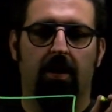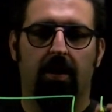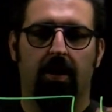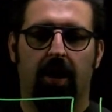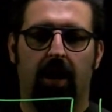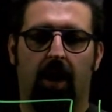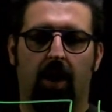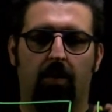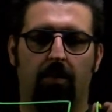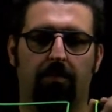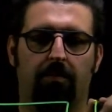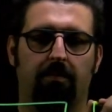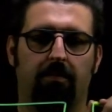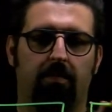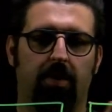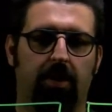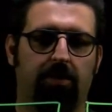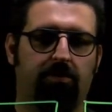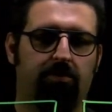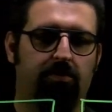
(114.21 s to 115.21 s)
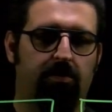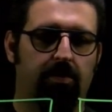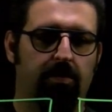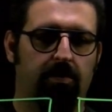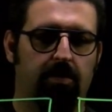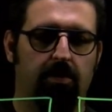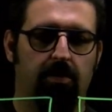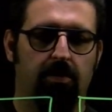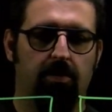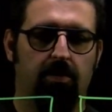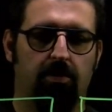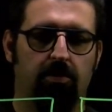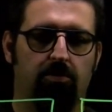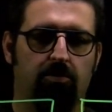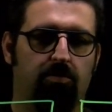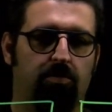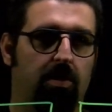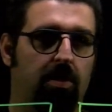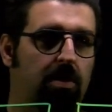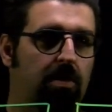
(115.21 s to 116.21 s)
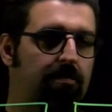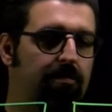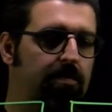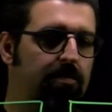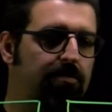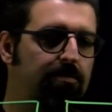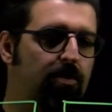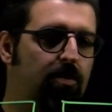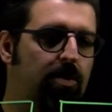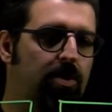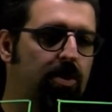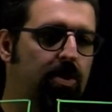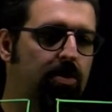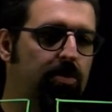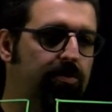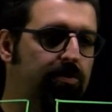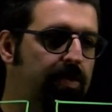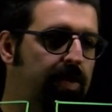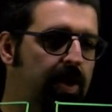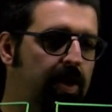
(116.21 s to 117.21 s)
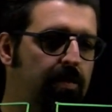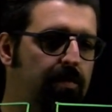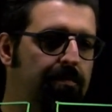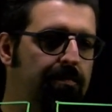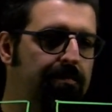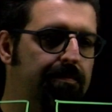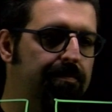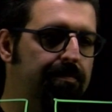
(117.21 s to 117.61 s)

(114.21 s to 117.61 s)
Now let's draw four hosts now.